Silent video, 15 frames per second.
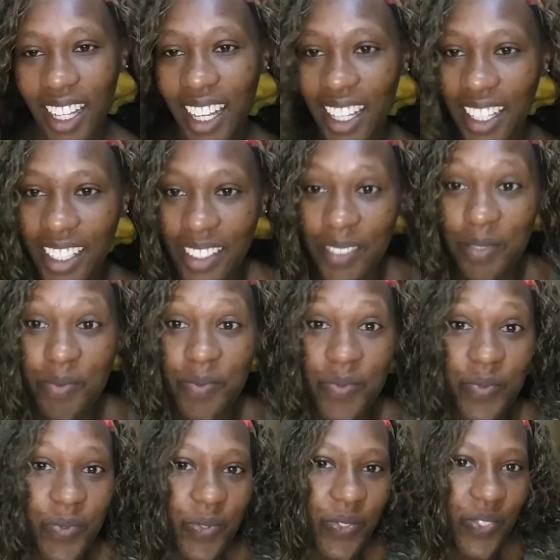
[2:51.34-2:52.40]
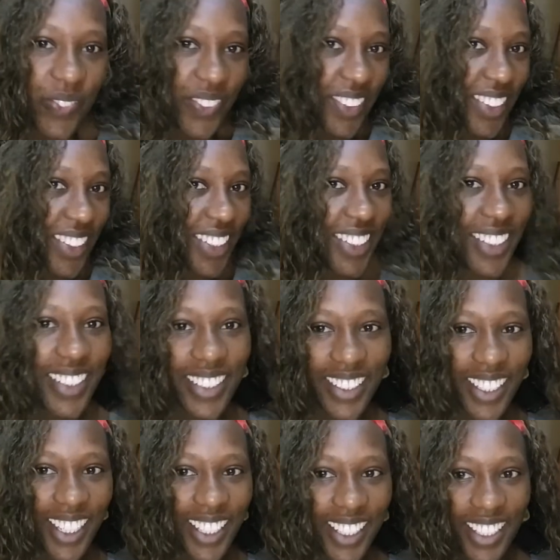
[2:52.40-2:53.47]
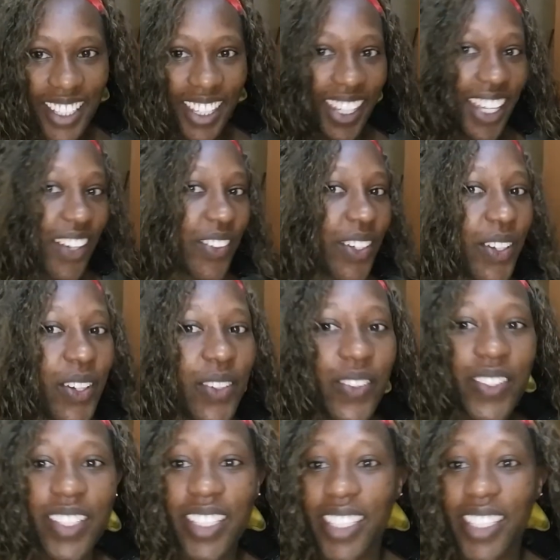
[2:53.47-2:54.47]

hack. Yeah, there you go.